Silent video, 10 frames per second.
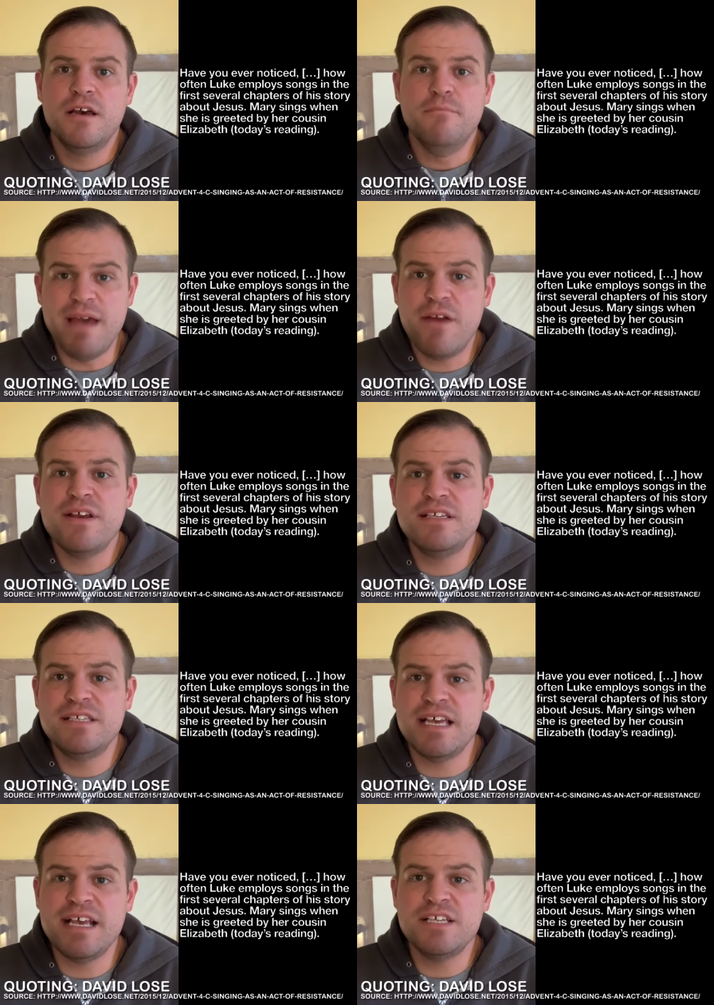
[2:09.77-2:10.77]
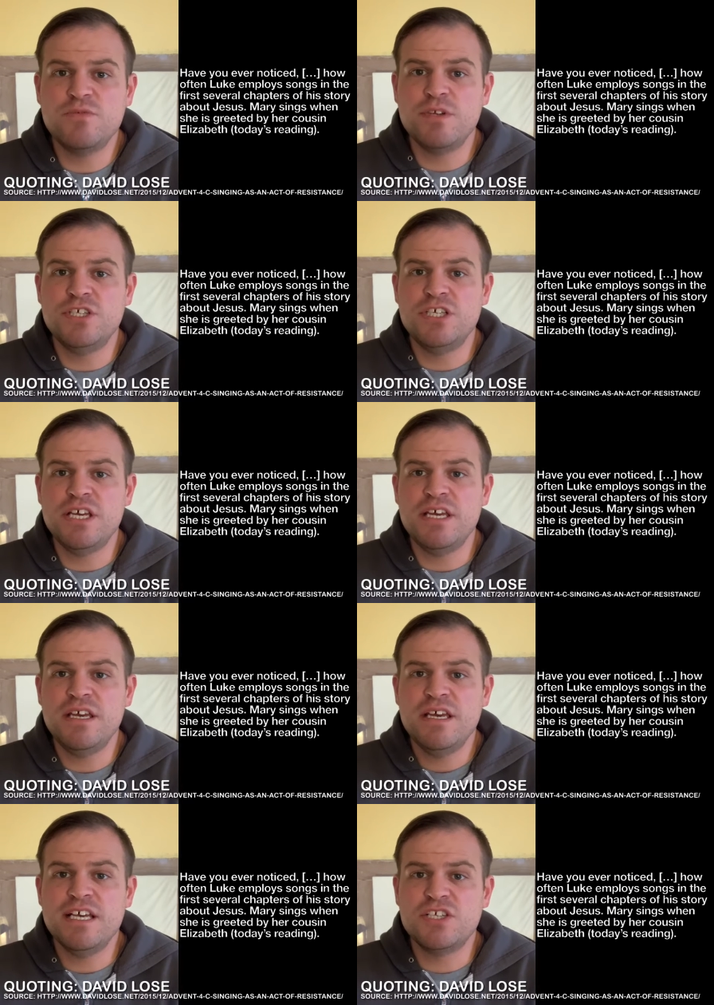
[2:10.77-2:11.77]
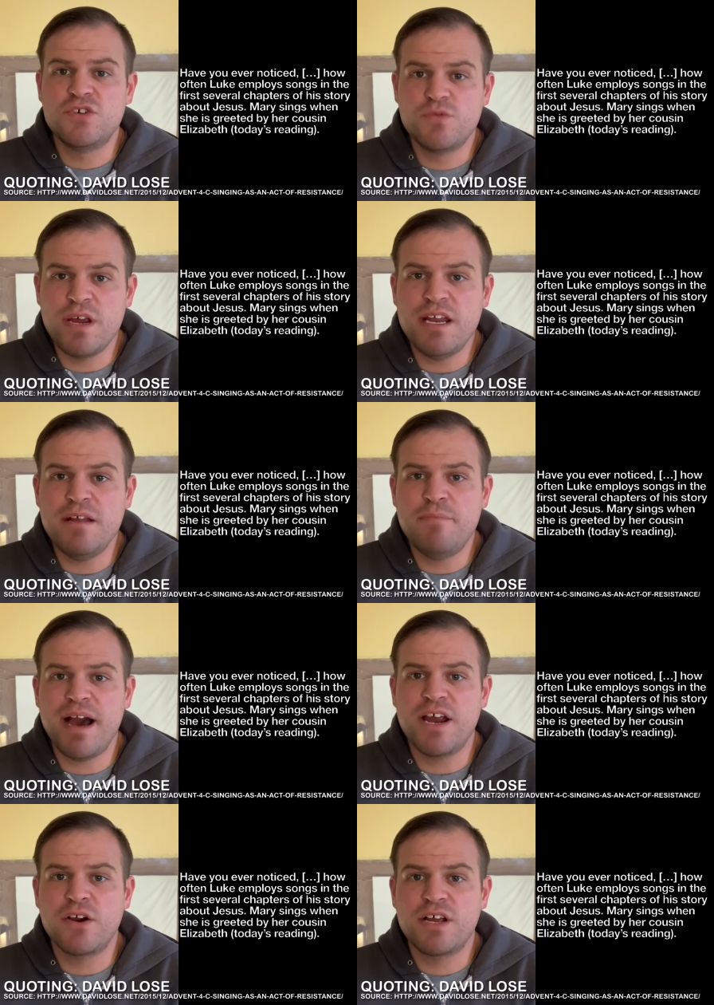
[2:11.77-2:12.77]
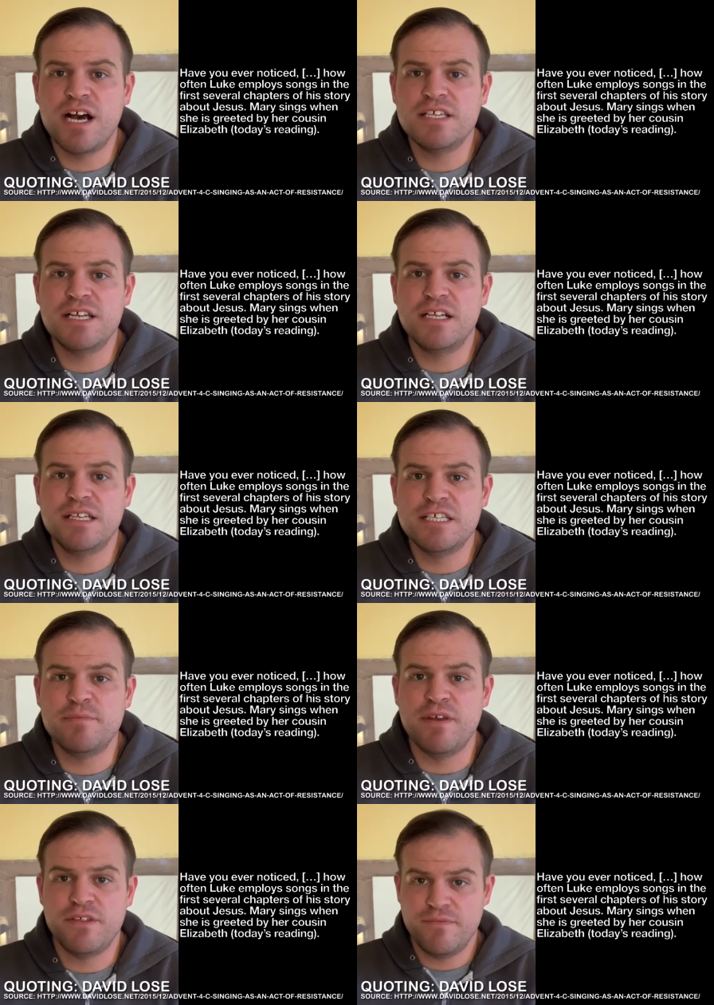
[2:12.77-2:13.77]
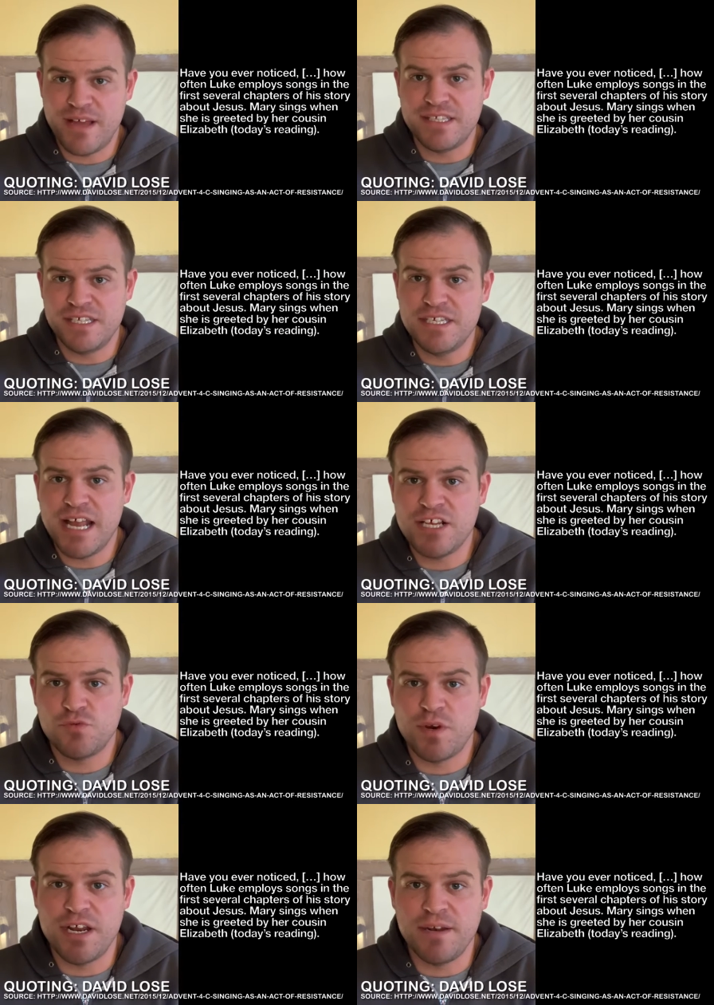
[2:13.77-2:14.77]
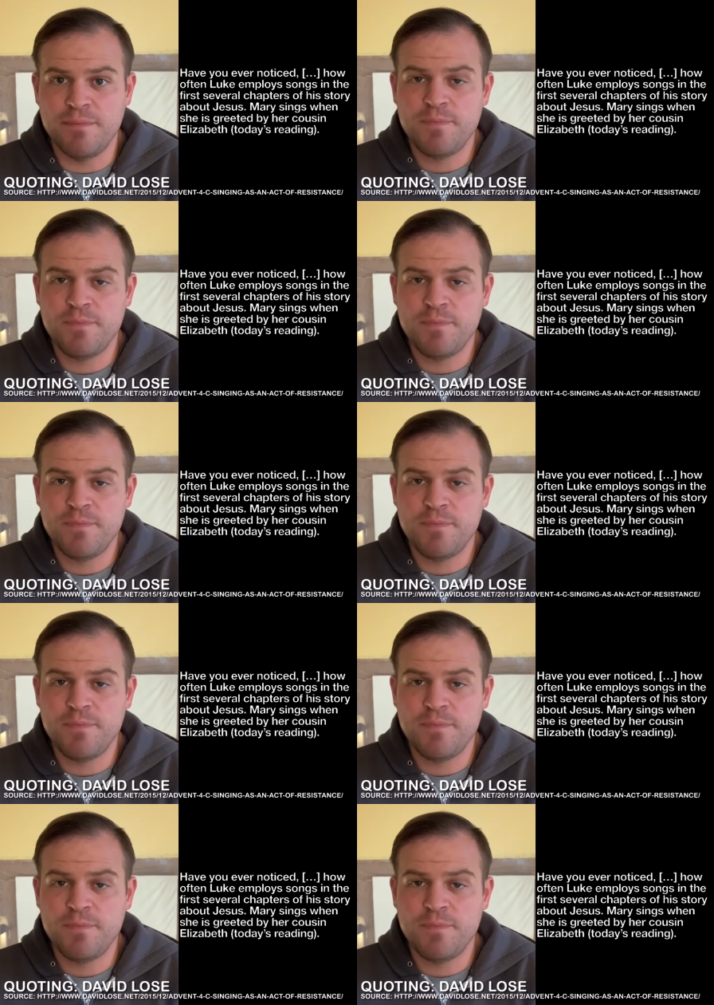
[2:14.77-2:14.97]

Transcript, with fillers: Mary sings when she is greeted by her cousin Elizabeth. That's in today's reading.